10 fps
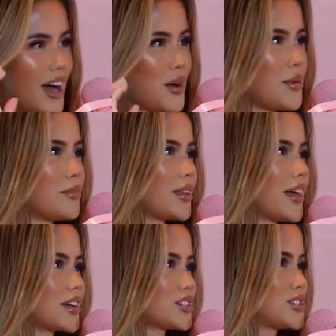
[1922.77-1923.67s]
I remember
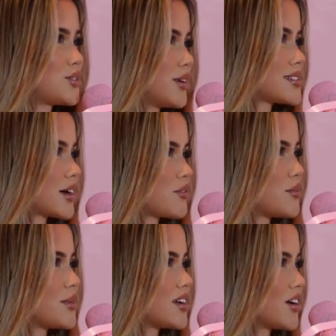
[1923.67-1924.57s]
like she'd always like
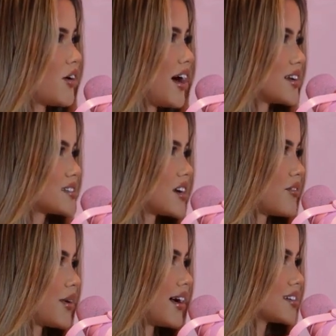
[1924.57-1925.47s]
want me to go out and stuff,
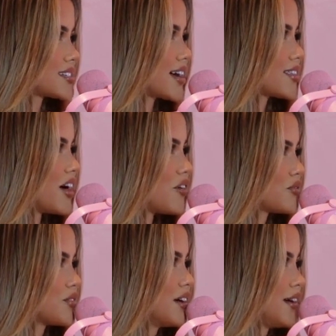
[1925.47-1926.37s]
but I just like love
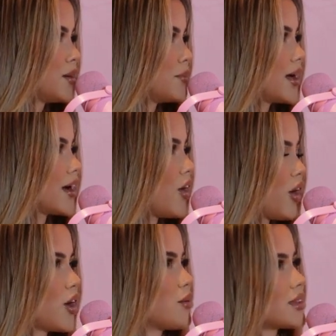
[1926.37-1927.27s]
being at
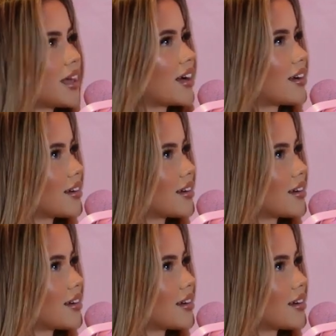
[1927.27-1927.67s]
home and like